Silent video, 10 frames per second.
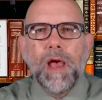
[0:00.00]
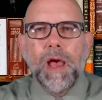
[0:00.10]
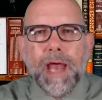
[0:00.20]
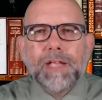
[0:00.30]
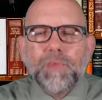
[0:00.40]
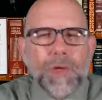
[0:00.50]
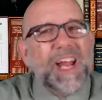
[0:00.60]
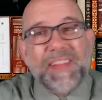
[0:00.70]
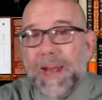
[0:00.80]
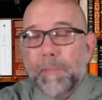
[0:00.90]
And it's really
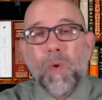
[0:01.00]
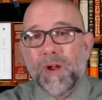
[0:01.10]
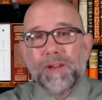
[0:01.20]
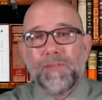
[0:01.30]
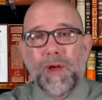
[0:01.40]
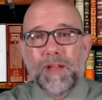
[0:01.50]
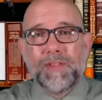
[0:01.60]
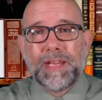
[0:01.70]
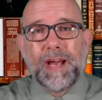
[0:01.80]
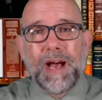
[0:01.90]
not that important,
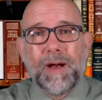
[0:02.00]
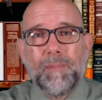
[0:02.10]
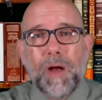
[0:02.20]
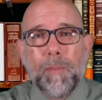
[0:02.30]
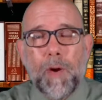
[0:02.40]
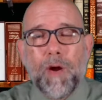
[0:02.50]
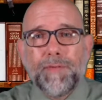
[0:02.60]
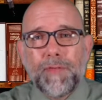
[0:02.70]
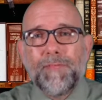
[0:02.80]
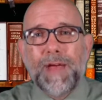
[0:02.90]
frankly, apart
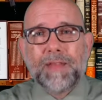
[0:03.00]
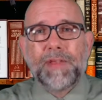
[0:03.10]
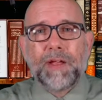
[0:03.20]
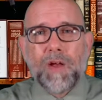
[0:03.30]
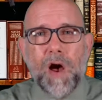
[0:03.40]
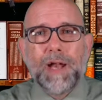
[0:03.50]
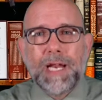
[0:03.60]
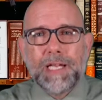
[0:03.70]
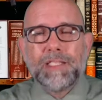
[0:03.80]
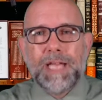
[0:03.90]
from the fact that God
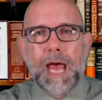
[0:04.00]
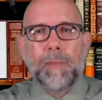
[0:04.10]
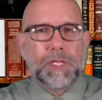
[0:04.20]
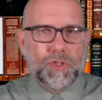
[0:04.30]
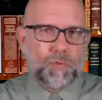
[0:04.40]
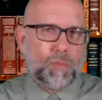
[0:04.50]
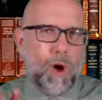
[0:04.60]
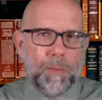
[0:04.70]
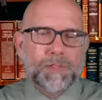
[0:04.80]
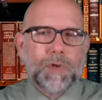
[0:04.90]
had established
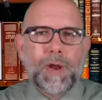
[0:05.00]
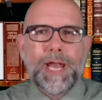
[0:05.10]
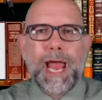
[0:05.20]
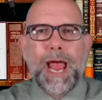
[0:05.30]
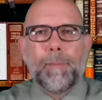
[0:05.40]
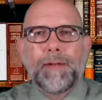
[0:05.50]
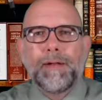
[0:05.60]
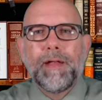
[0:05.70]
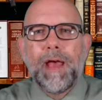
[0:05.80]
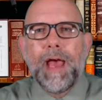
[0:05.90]
what was going to
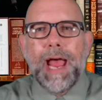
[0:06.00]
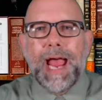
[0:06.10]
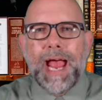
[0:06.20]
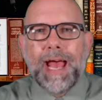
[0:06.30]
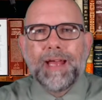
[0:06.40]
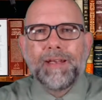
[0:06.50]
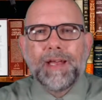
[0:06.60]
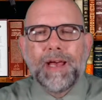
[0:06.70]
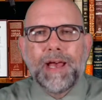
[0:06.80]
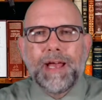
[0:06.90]
happen. And
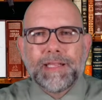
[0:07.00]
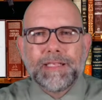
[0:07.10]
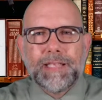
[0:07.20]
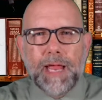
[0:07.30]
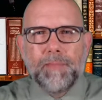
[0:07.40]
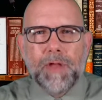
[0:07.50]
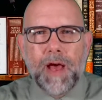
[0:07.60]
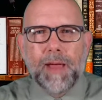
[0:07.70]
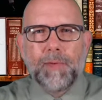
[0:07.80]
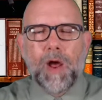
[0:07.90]
at the same
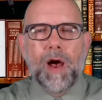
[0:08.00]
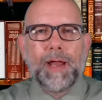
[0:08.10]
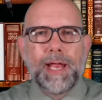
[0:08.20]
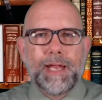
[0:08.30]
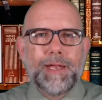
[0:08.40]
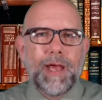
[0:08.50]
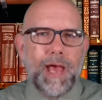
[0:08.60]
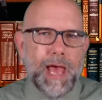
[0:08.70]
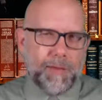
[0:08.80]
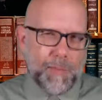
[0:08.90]
time, God
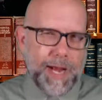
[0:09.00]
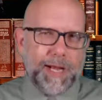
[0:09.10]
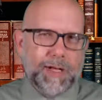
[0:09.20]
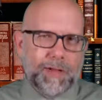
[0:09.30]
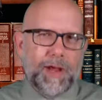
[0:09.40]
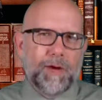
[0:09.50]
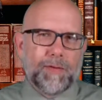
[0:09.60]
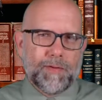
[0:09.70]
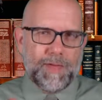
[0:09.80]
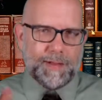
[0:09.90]
had made it
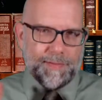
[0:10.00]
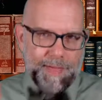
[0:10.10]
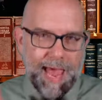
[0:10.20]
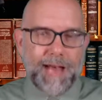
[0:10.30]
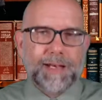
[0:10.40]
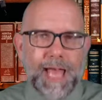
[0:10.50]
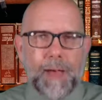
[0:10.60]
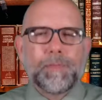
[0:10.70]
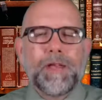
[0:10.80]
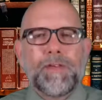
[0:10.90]
clear that that
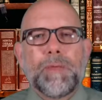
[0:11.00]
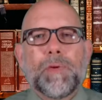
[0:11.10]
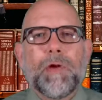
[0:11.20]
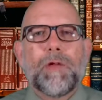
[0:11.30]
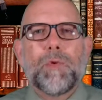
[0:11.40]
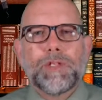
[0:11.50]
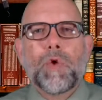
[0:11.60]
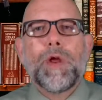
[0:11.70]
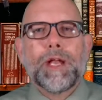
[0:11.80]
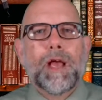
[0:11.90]
captivity period was
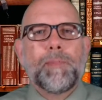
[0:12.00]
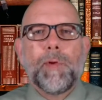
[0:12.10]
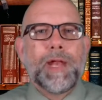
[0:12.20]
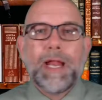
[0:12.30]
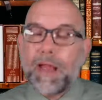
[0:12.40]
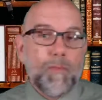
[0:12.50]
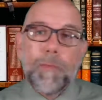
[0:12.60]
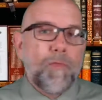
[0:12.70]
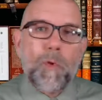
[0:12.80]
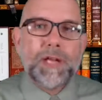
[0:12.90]
going to come to an end even
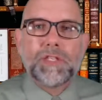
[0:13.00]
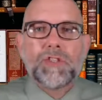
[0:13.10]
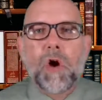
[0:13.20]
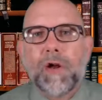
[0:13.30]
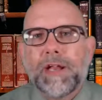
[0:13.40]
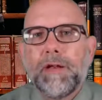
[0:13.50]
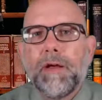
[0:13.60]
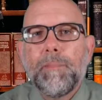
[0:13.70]
before it had started.